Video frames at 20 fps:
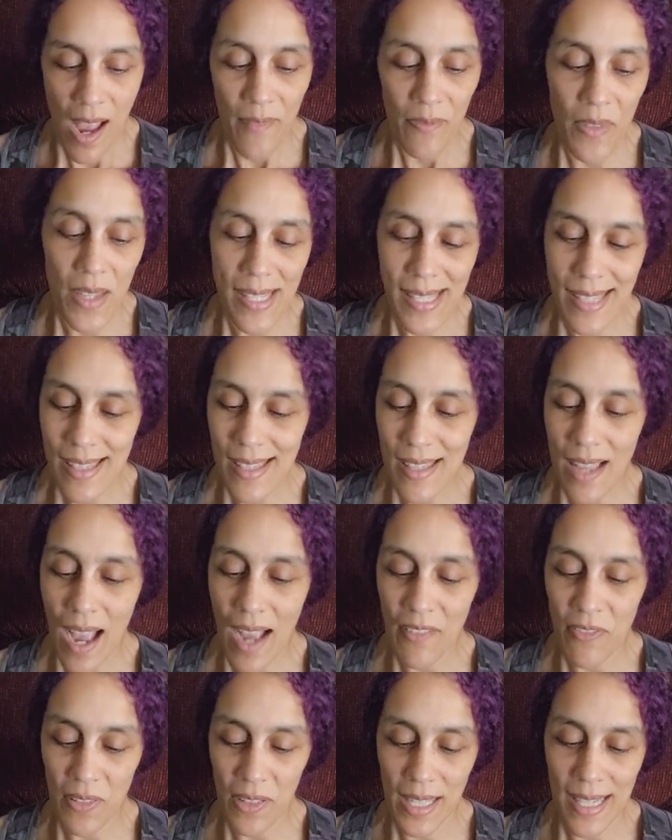This is,
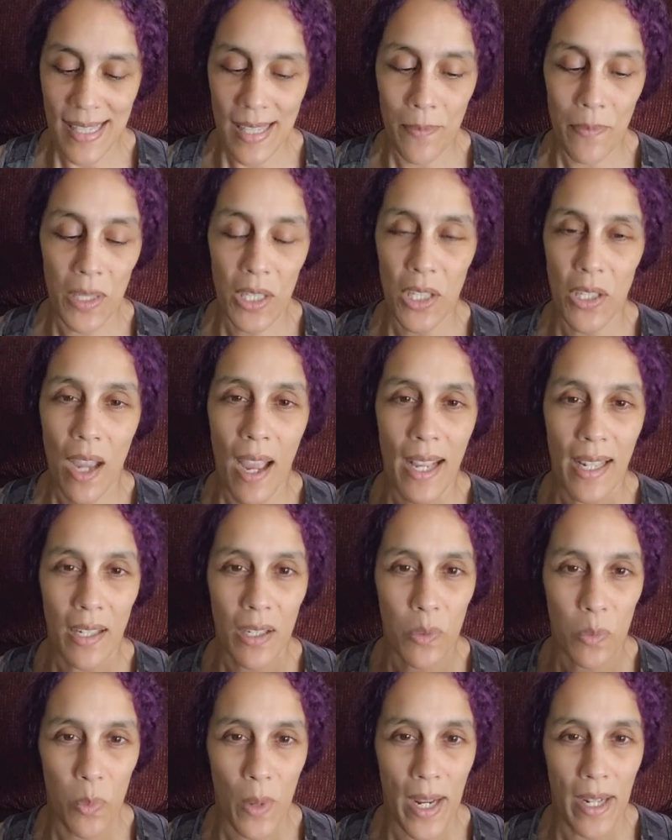I feel like, something I
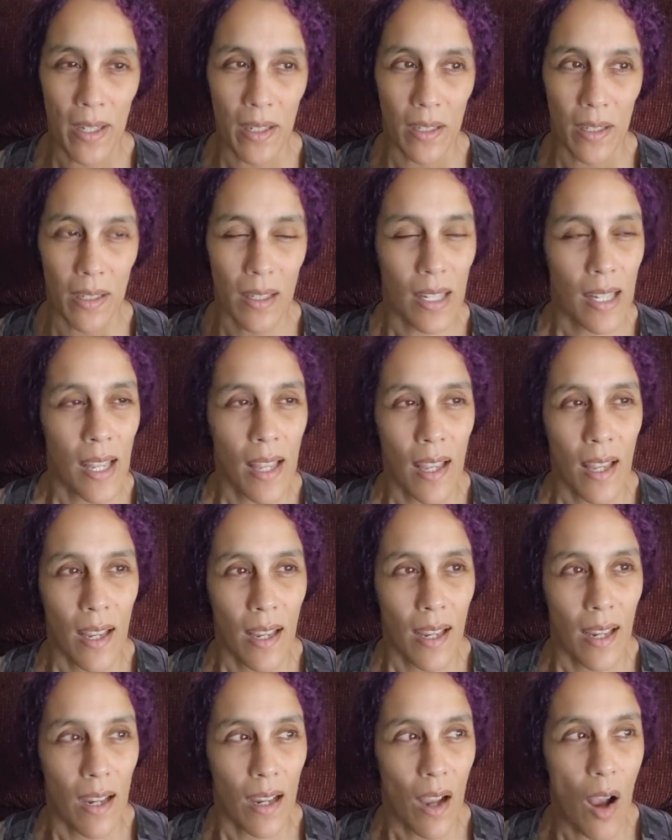could wear
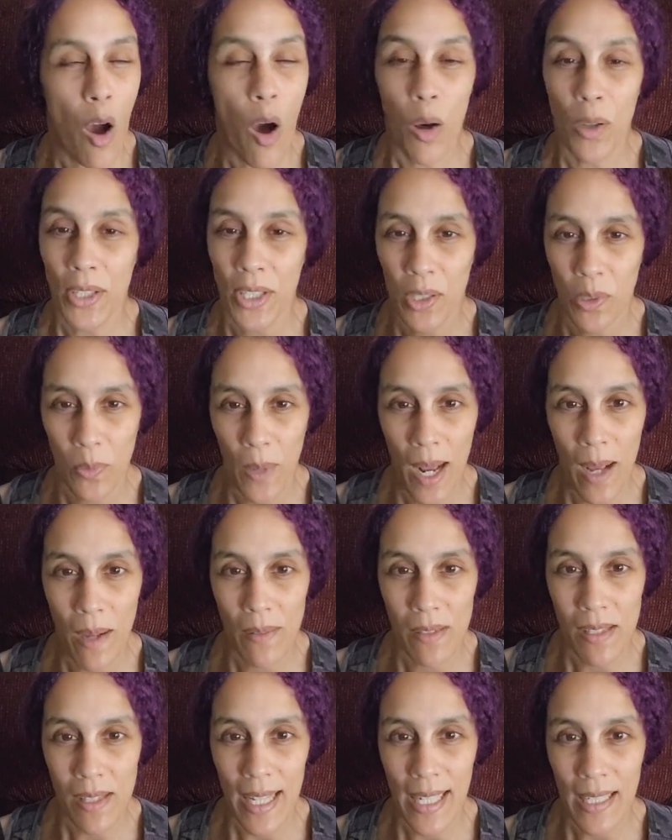all year
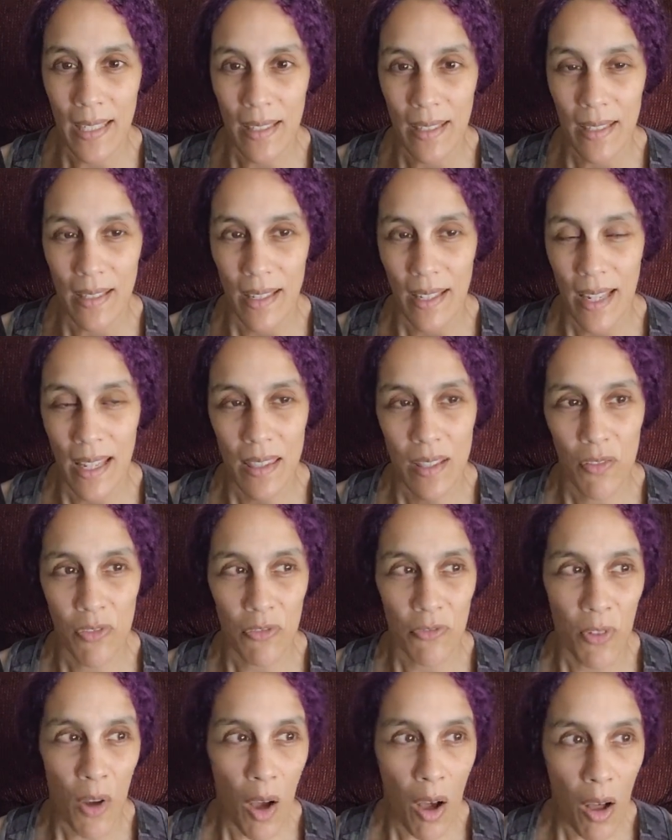round, like in the
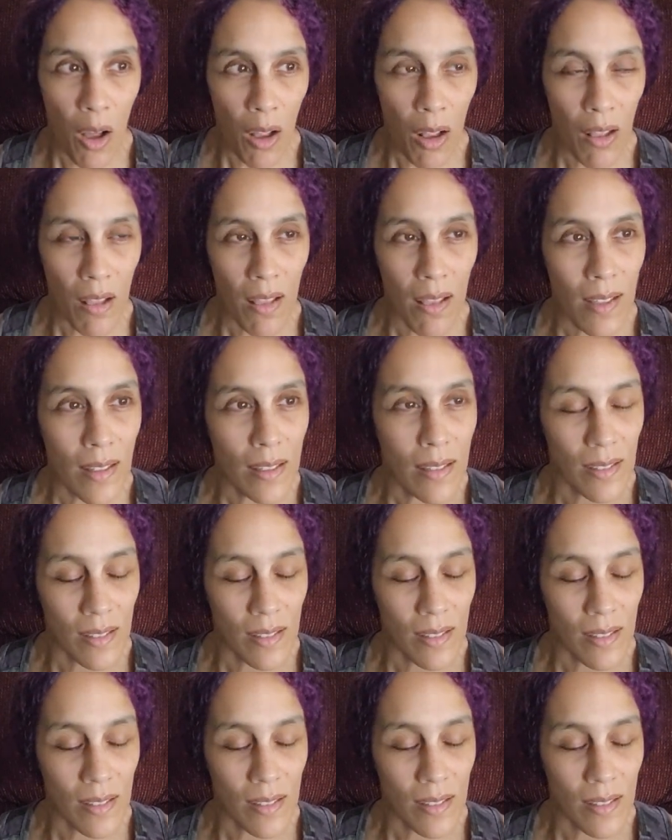fall,